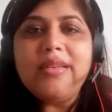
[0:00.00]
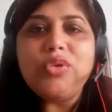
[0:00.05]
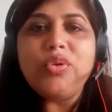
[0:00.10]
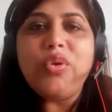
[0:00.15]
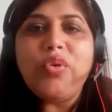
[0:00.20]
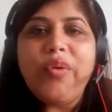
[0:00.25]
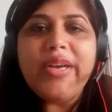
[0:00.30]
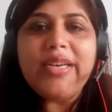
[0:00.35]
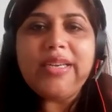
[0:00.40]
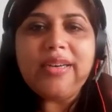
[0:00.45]
to
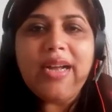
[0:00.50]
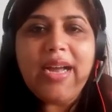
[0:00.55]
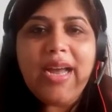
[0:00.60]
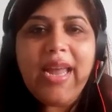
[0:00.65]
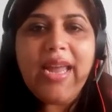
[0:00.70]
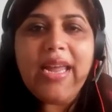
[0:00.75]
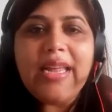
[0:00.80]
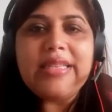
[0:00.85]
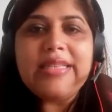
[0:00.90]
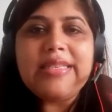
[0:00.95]
greater
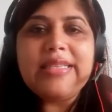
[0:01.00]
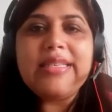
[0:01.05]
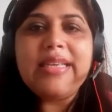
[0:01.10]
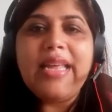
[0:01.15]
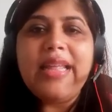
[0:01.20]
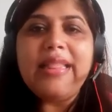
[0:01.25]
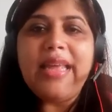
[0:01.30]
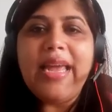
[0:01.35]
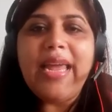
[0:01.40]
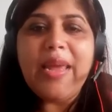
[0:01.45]
heights
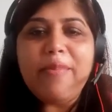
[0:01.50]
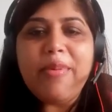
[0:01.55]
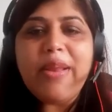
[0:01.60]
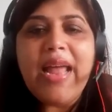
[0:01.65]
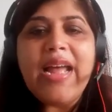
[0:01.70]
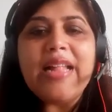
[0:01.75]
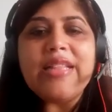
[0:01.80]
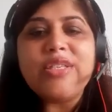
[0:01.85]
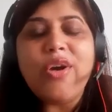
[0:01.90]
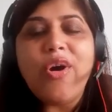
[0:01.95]
in the able
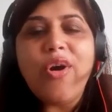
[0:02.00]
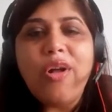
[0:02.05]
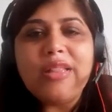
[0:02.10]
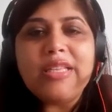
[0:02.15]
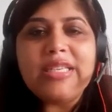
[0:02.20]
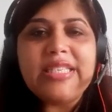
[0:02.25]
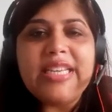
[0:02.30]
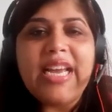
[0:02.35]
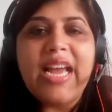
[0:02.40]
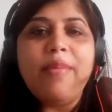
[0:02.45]
hands all
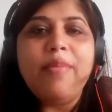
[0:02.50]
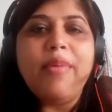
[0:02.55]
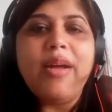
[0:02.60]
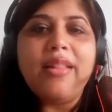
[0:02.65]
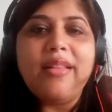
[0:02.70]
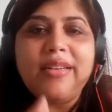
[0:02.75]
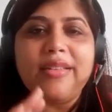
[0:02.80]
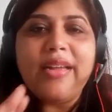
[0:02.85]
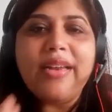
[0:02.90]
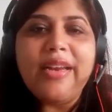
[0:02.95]
the time
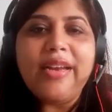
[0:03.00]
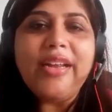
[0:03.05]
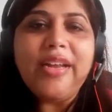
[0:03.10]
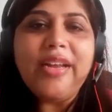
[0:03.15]
under the